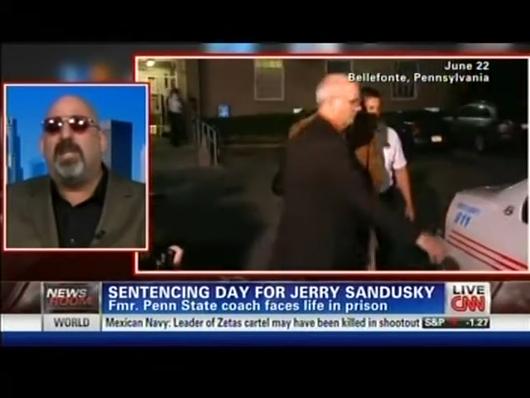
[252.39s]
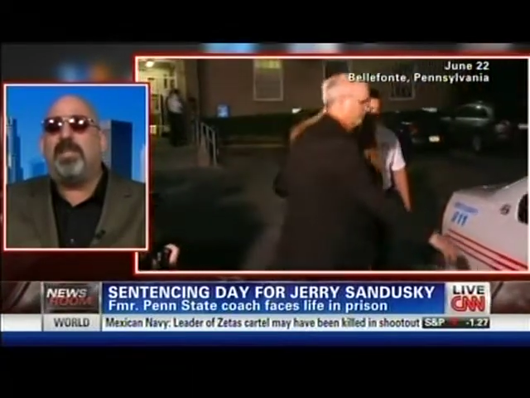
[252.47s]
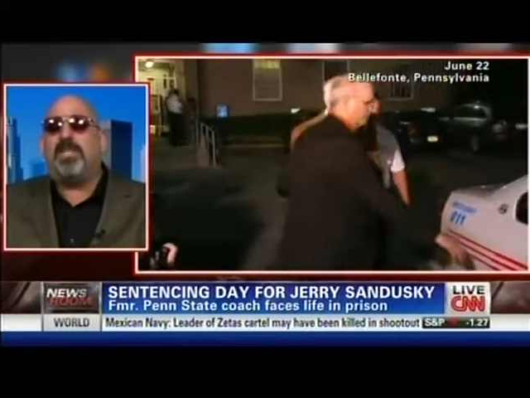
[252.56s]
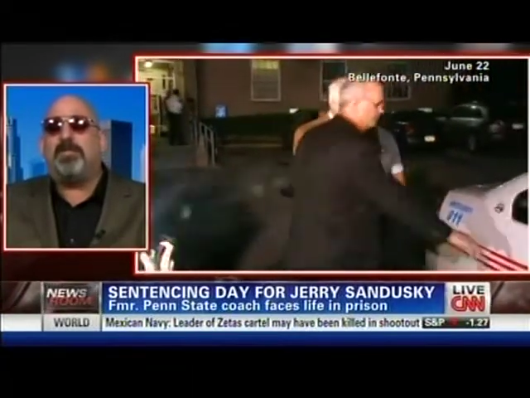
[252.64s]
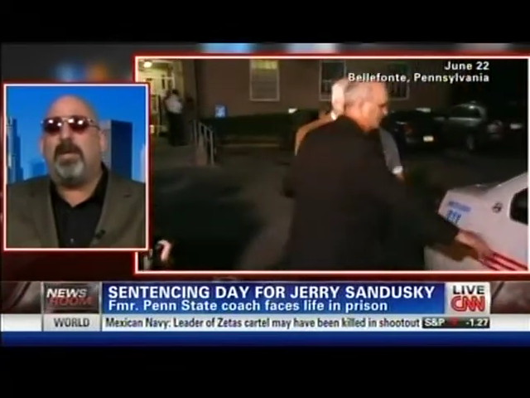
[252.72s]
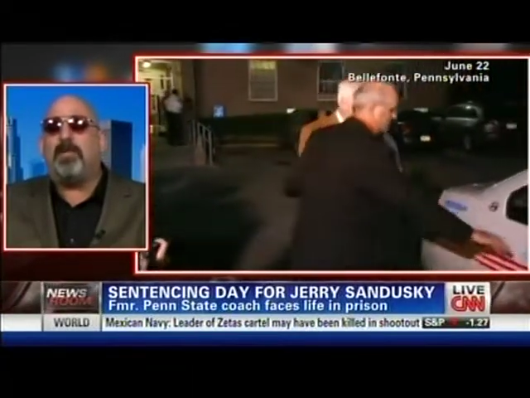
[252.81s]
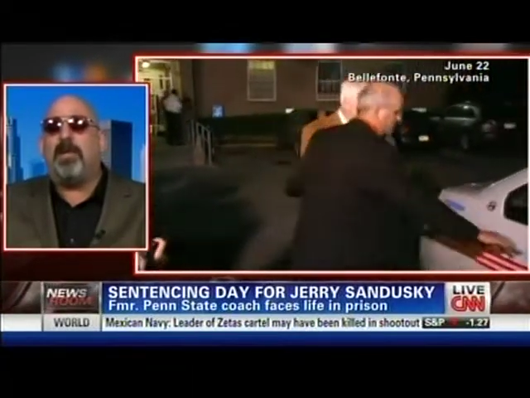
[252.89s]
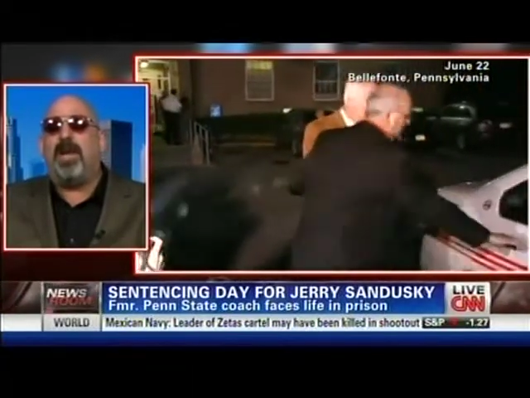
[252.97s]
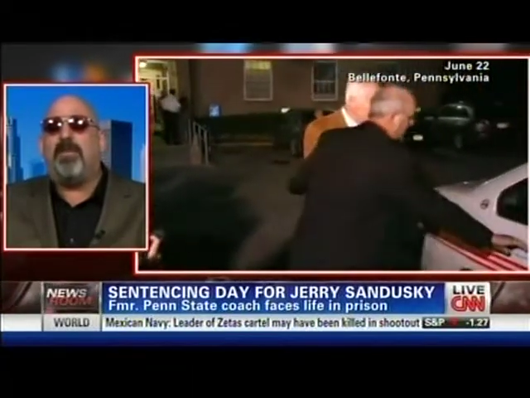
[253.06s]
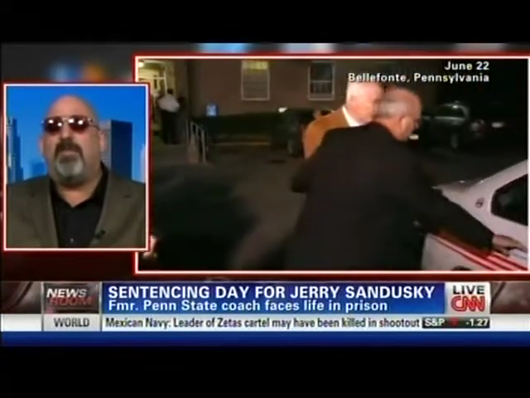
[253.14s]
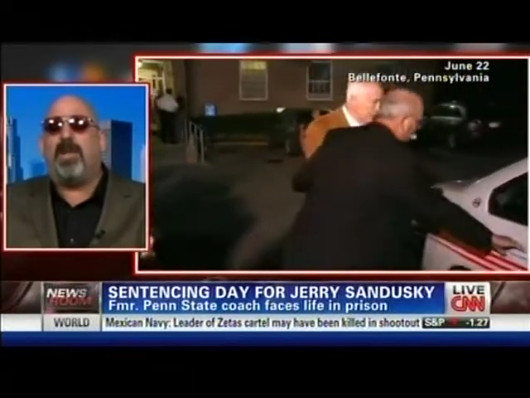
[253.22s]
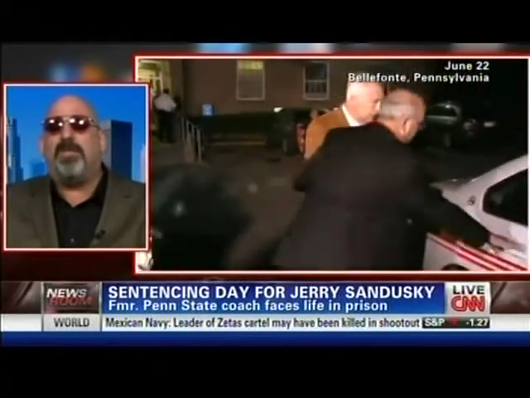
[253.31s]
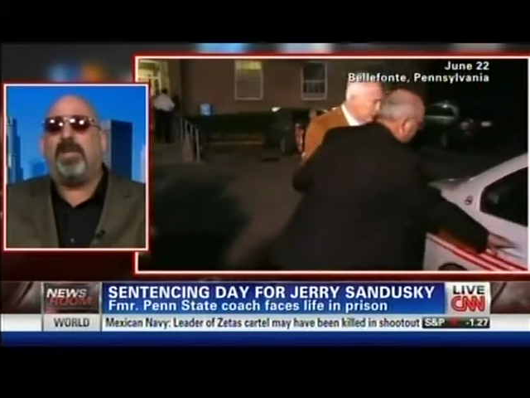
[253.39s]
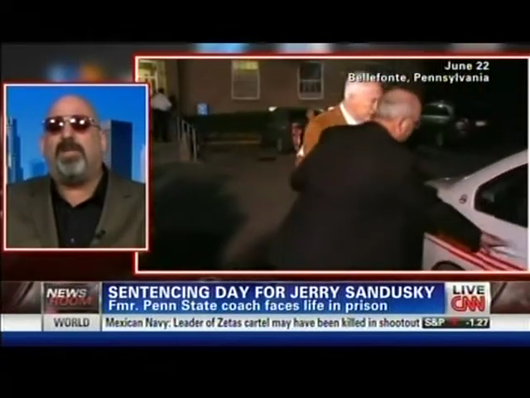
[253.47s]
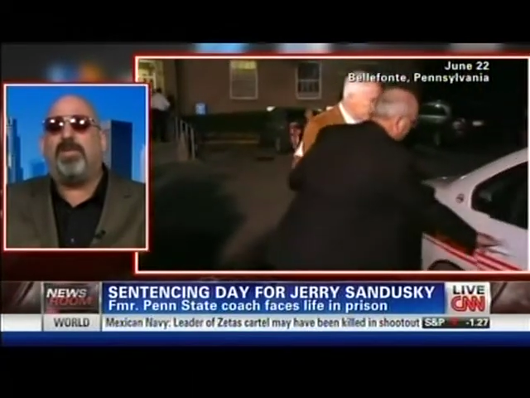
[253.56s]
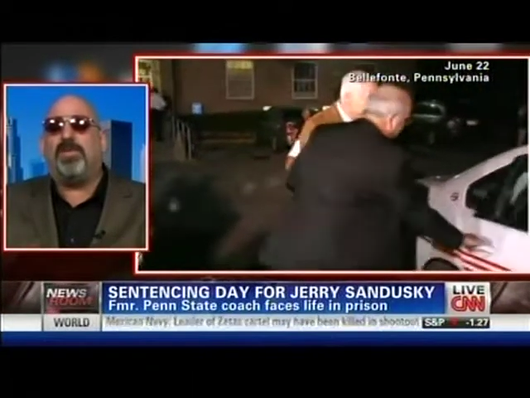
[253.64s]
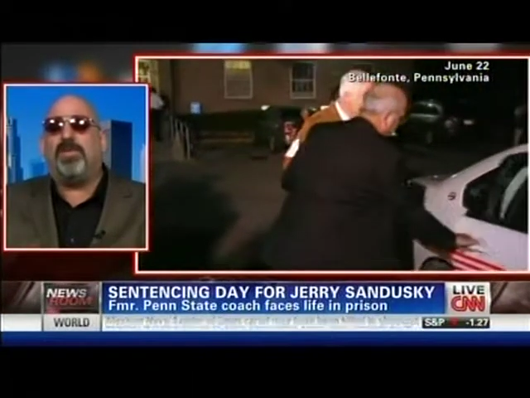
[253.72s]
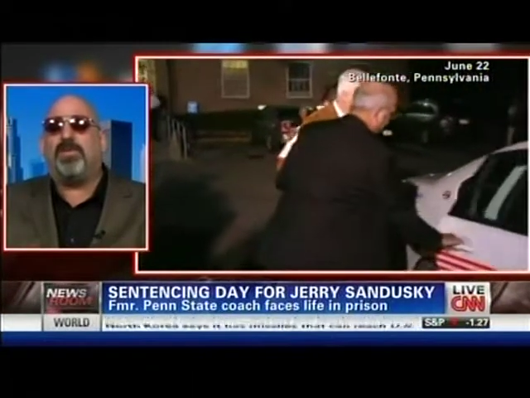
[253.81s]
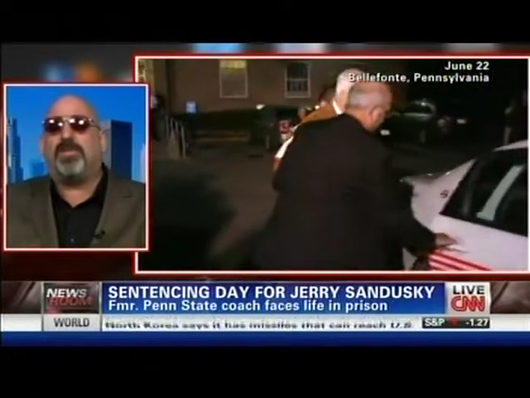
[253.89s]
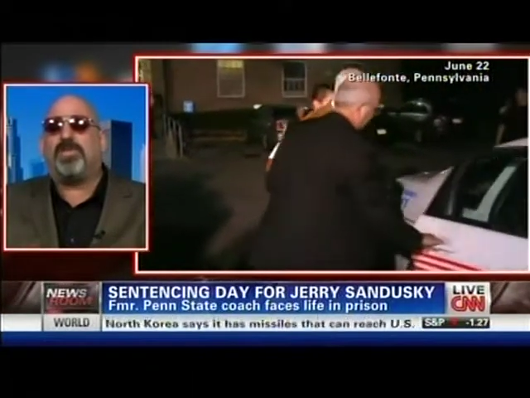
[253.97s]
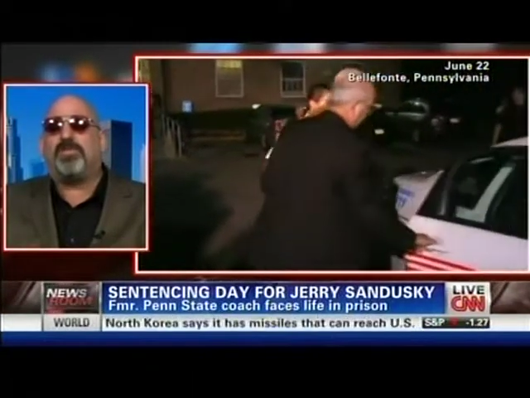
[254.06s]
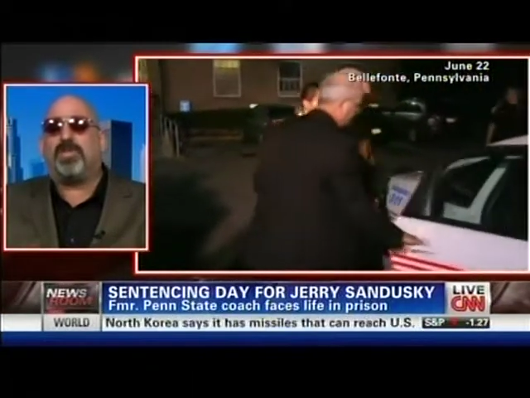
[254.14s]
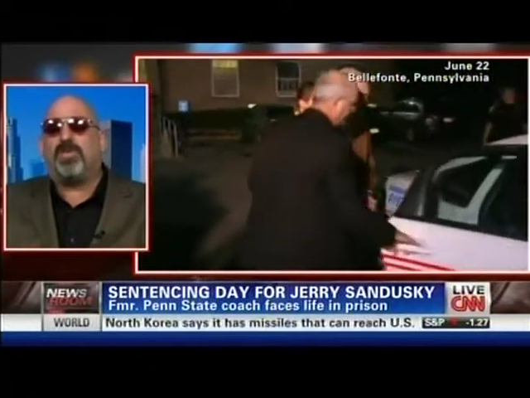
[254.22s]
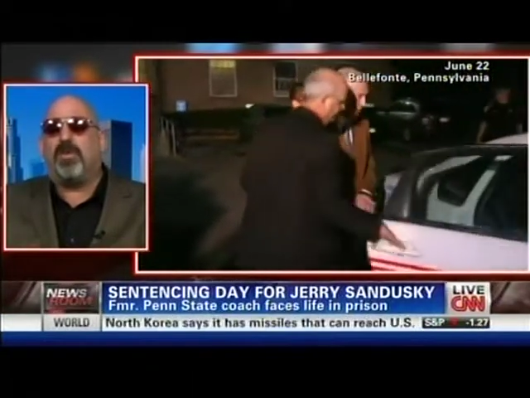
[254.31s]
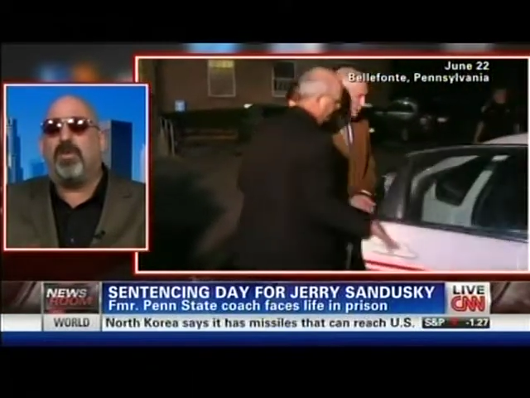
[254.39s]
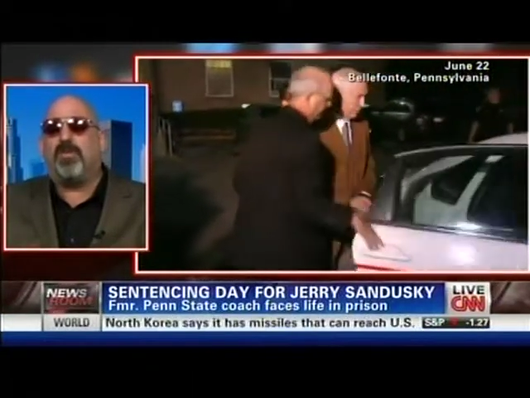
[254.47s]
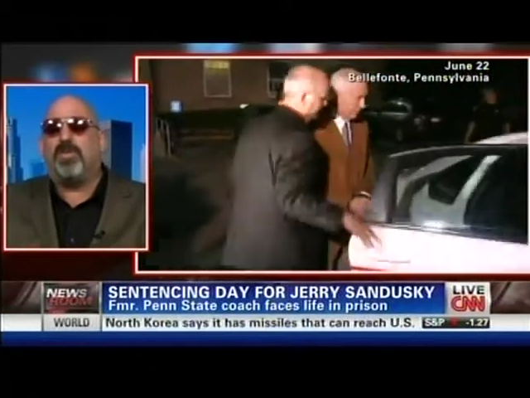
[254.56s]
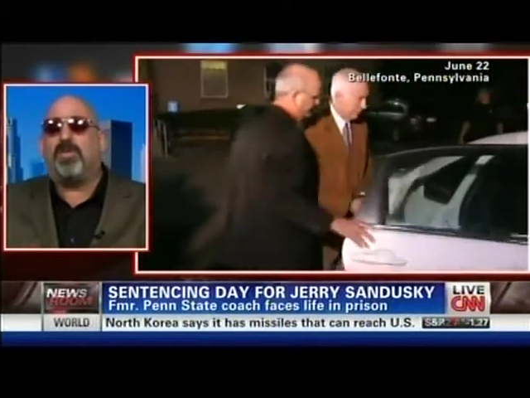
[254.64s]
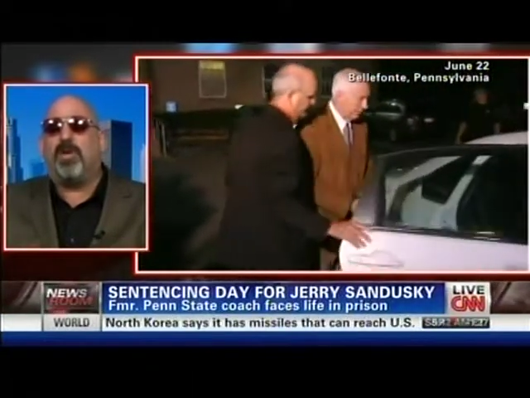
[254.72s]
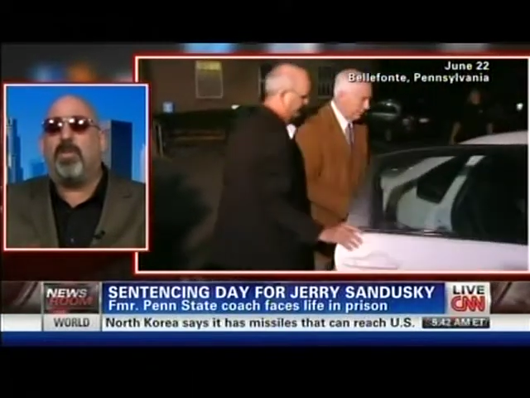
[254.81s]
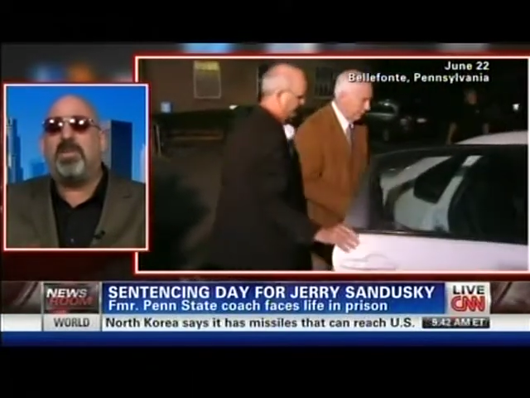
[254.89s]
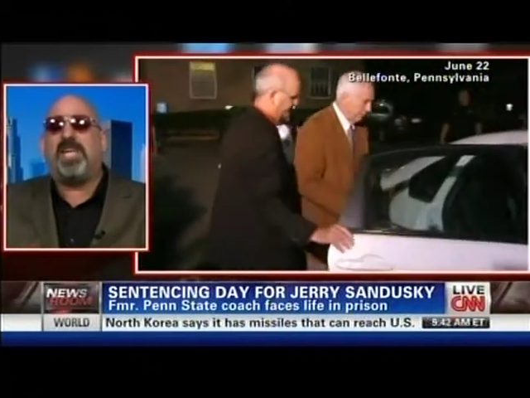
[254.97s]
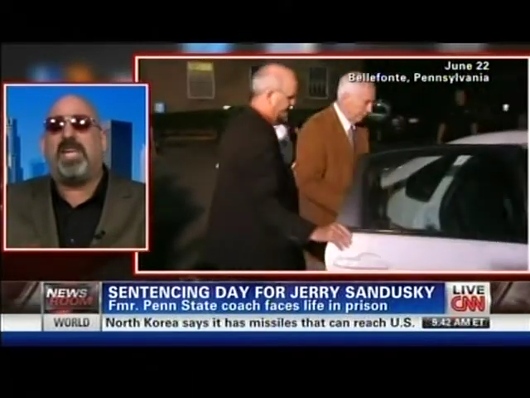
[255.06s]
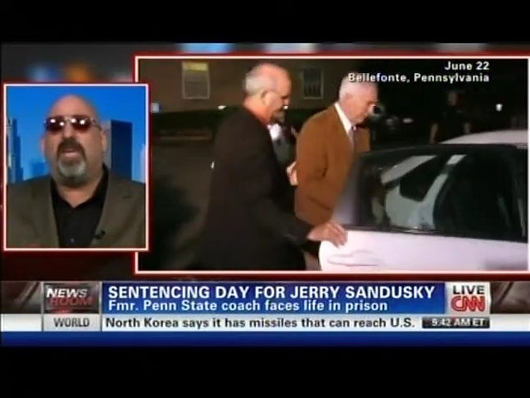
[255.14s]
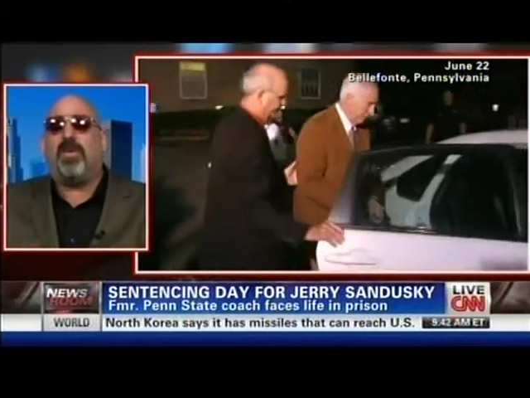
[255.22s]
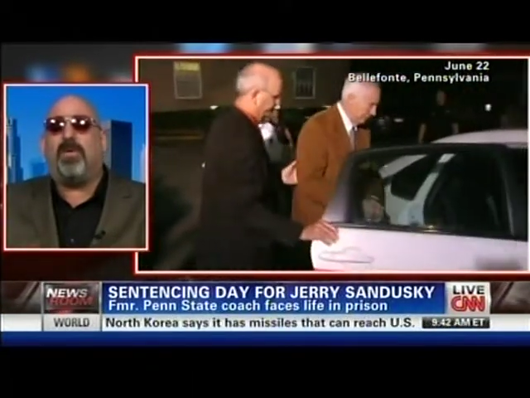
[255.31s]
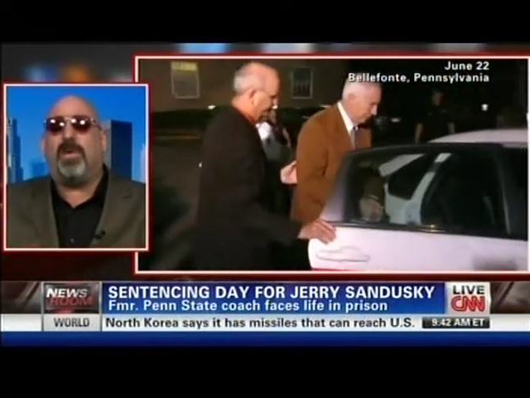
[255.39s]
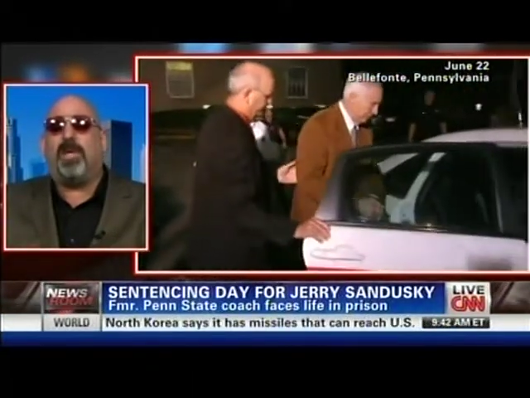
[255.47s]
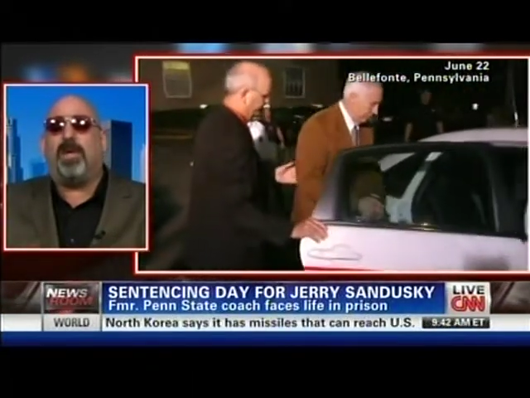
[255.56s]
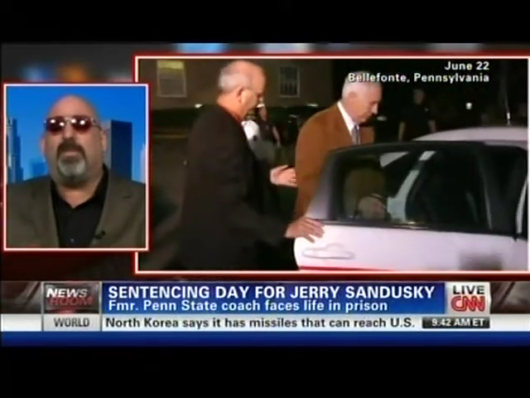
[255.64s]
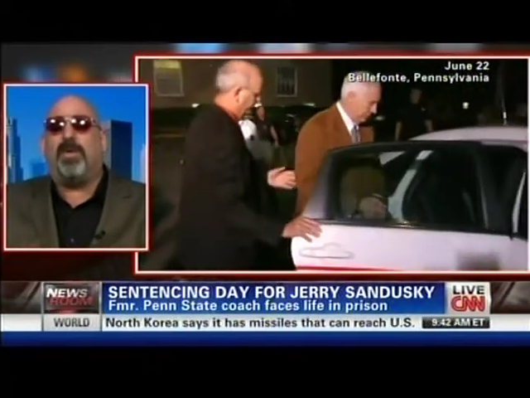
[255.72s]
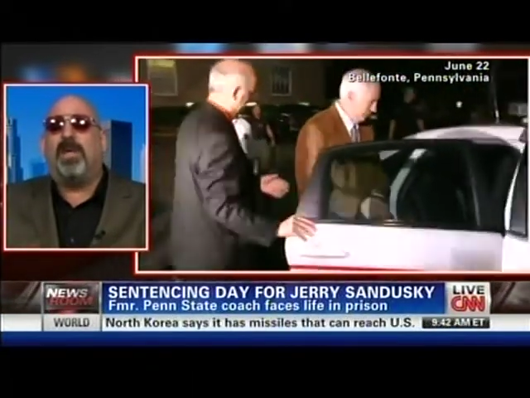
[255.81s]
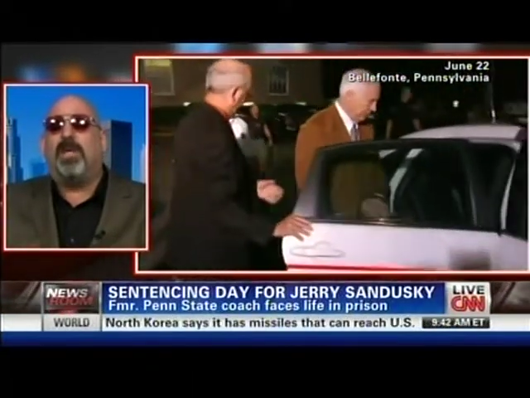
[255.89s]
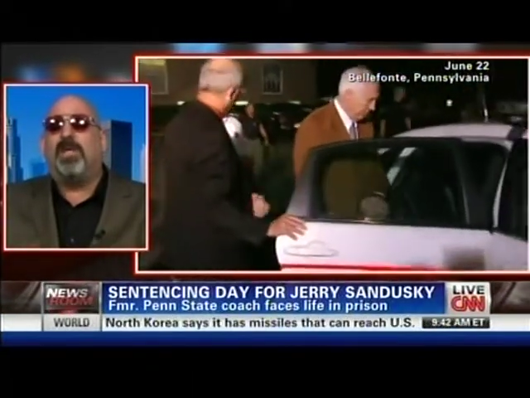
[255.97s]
These people have nothing to lose. So for someone to kill him,